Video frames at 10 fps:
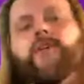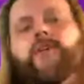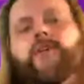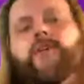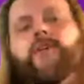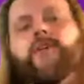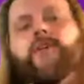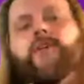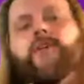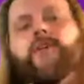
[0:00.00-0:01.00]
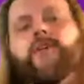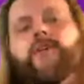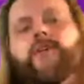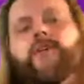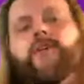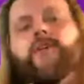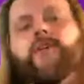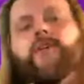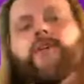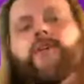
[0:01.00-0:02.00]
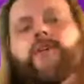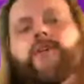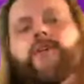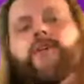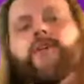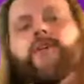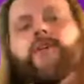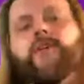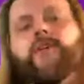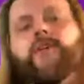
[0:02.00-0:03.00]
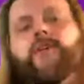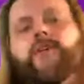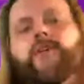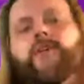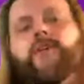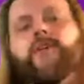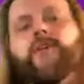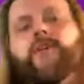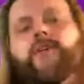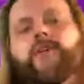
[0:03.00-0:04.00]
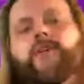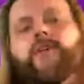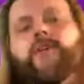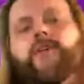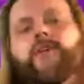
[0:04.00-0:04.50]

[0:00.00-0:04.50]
(silence)